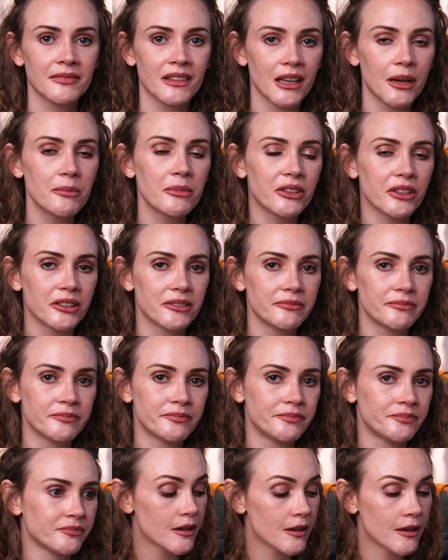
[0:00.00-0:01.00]
I'm good.
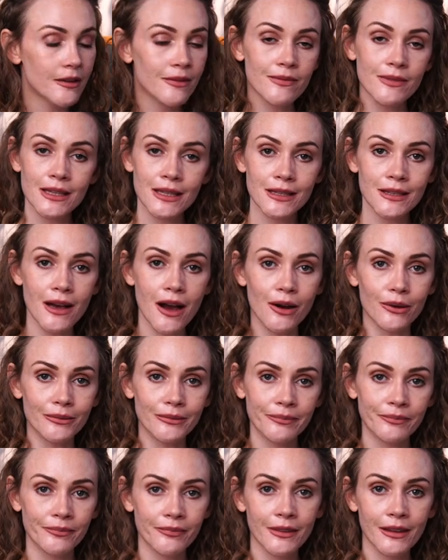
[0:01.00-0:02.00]
So,
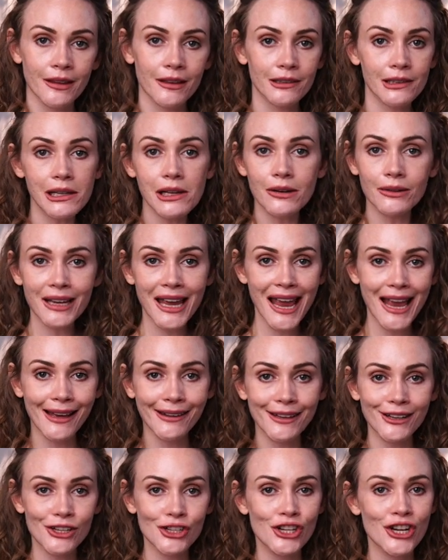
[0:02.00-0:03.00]
a little
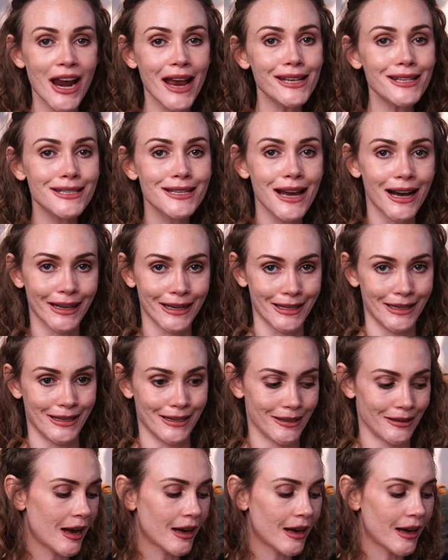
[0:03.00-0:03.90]
candy chestnut here.